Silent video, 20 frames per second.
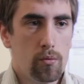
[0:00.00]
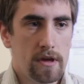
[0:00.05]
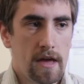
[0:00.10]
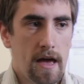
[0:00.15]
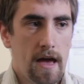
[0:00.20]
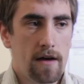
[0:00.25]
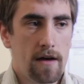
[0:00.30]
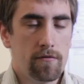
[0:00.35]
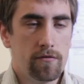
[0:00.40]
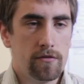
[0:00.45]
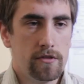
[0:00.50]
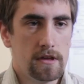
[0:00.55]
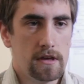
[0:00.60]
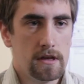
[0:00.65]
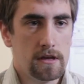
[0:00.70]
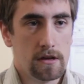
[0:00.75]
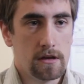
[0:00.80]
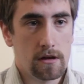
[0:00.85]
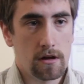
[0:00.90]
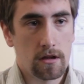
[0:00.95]
have
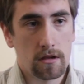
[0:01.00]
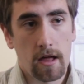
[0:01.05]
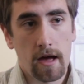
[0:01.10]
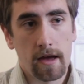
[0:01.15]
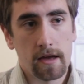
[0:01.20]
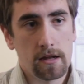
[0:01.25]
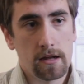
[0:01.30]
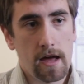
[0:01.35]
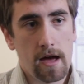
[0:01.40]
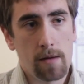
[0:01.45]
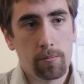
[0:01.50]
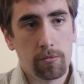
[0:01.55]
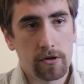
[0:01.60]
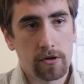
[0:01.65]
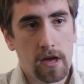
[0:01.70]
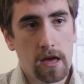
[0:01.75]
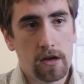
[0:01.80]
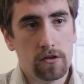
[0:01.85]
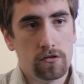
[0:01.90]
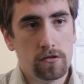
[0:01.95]
the client
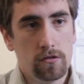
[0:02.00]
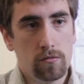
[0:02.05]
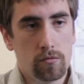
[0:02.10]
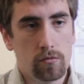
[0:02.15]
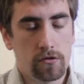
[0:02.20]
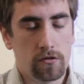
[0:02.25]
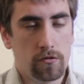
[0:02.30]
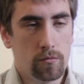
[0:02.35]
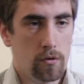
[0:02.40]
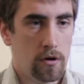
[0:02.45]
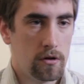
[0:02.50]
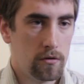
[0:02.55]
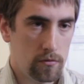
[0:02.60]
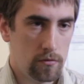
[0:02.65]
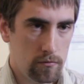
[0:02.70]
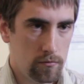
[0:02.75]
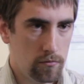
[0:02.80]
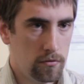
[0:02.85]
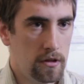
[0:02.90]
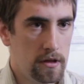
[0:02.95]
application, which is what
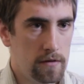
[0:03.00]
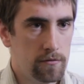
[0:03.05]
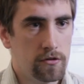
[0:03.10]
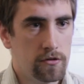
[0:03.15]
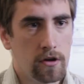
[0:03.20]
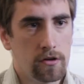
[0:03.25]
lives on